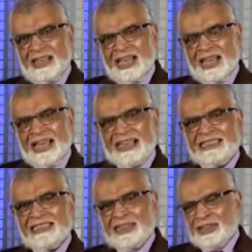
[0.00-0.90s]

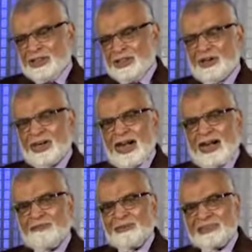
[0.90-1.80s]
and your
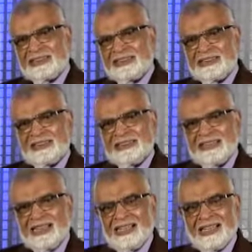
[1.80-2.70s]
carpets
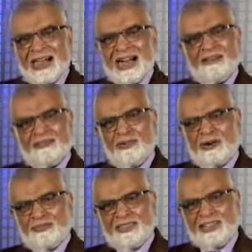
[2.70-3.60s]
are
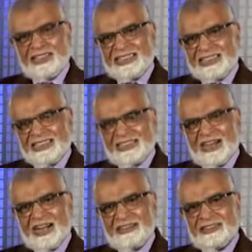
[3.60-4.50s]
woven in
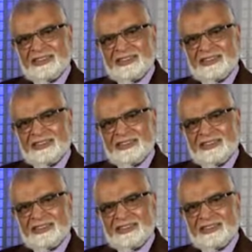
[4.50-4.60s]
Iran.